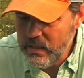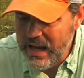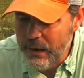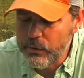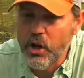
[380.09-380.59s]

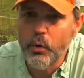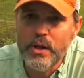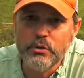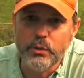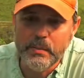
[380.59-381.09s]
I would
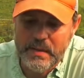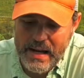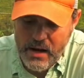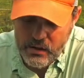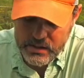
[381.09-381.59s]
always rip it
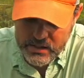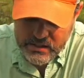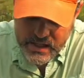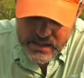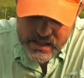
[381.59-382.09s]
out. It's
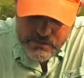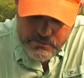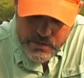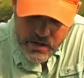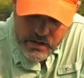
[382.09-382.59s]
got a
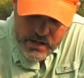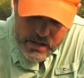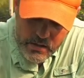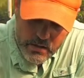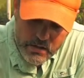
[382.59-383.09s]

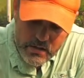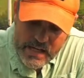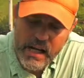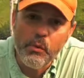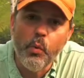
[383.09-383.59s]
very
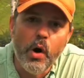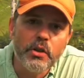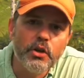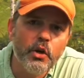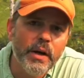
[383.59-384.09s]
kind of
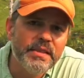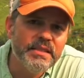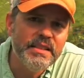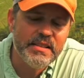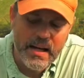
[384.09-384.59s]

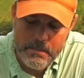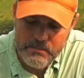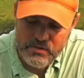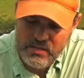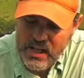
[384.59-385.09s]
watercressy type
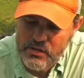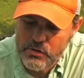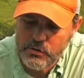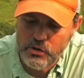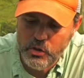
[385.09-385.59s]

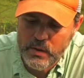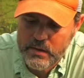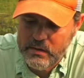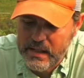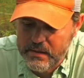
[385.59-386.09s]
texture to
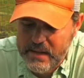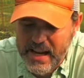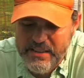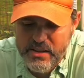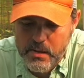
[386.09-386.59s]
it, and
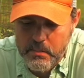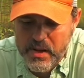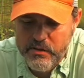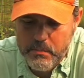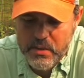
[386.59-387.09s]
kind of
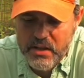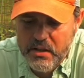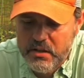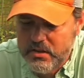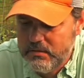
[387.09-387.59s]
even
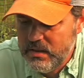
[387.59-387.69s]
appearance.